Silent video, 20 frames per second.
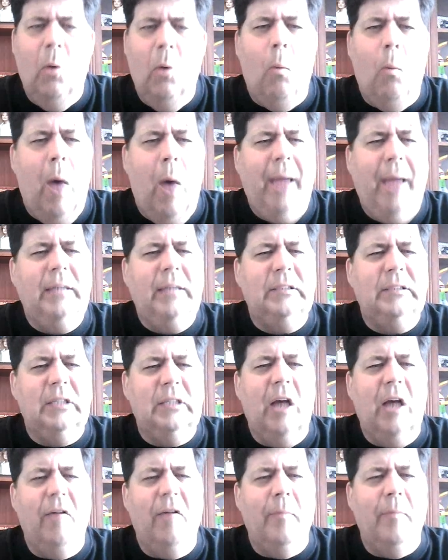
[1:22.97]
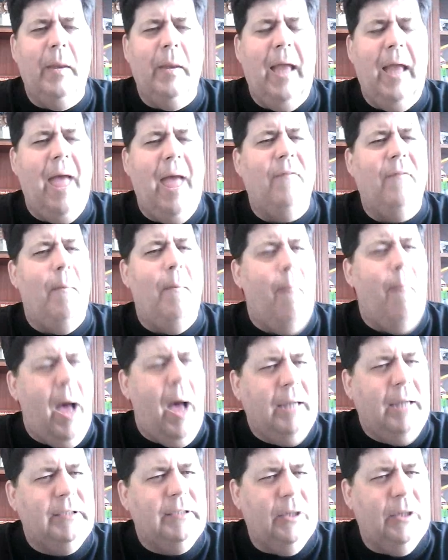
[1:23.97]
Why does the government have a
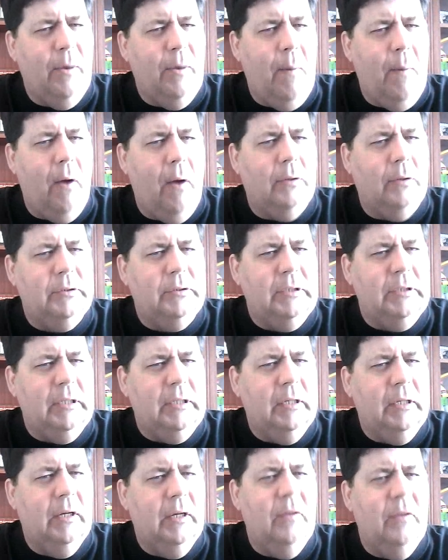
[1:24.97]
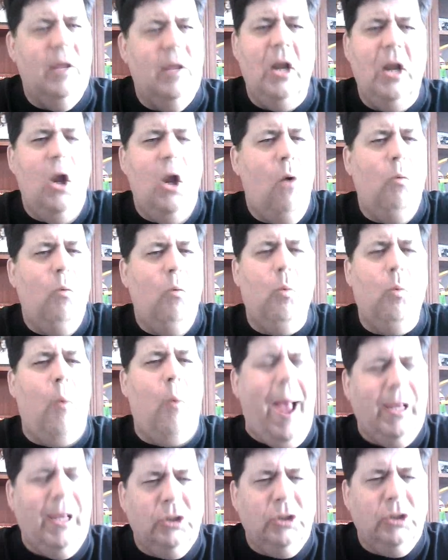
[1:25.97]
monetary policy that no
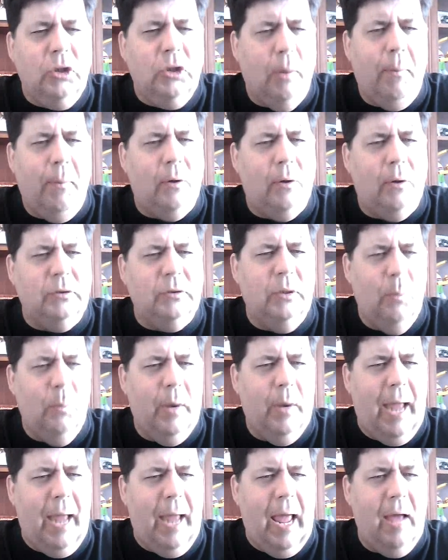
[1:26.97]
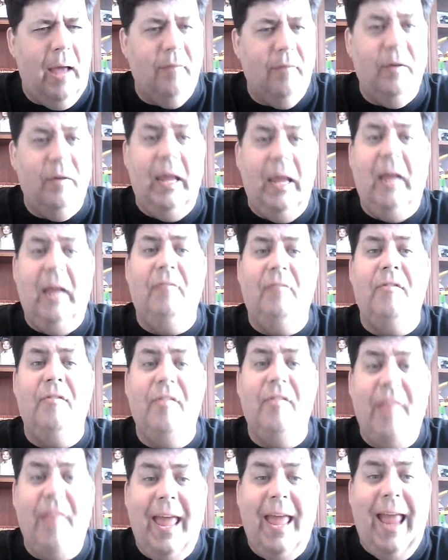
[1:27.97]
rational person would have if
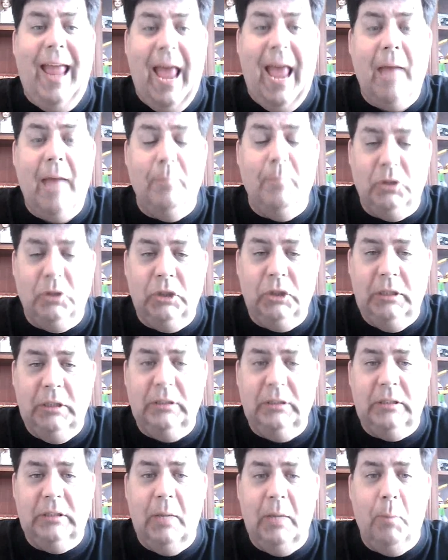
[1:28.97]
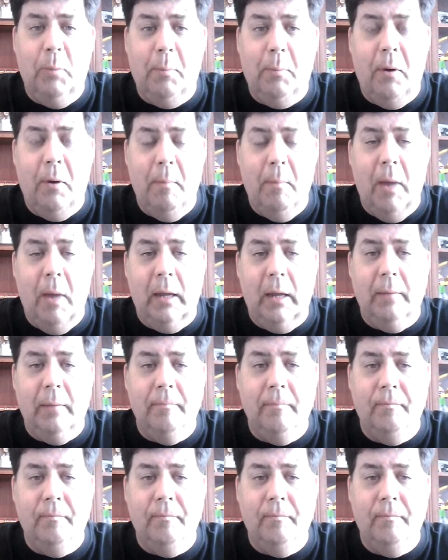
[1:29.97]
they had machines that would print money?